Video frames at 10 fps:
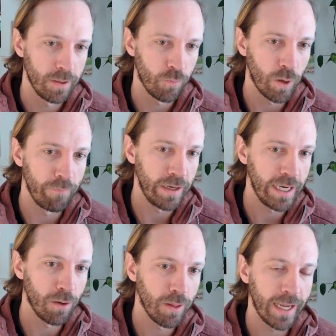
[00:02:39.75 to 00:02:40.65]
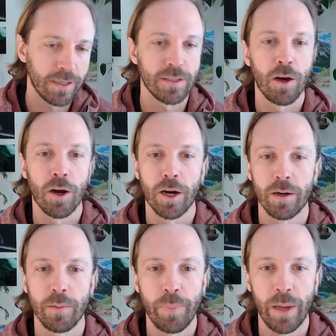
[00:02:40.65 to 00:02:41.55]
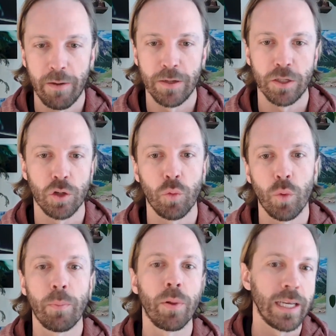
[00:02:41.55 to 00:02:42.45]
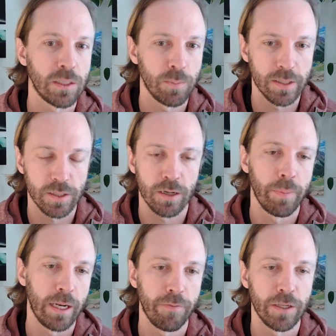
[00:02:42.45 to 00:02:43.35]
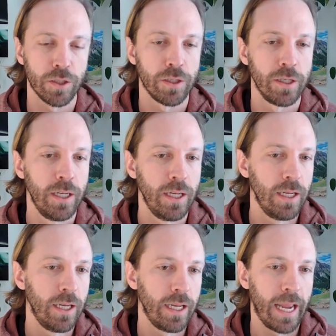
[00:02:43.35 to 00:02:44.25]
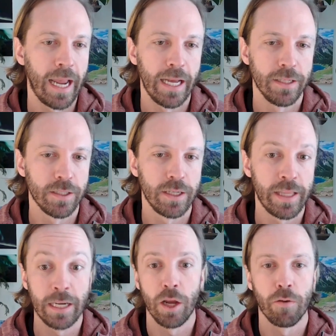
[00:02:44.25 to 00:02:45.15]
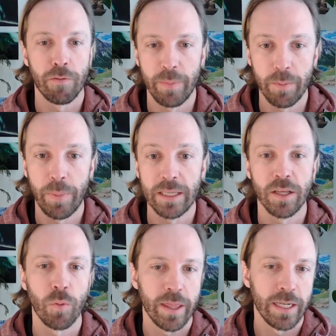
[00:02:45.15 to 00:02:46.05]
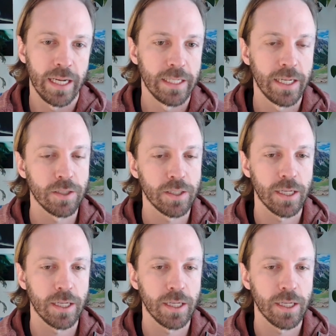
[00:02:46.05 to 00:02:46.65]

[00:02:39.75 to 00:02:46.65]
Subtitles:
what video links are beneficial, what placements are beneficial, and then go from there based on what the data tells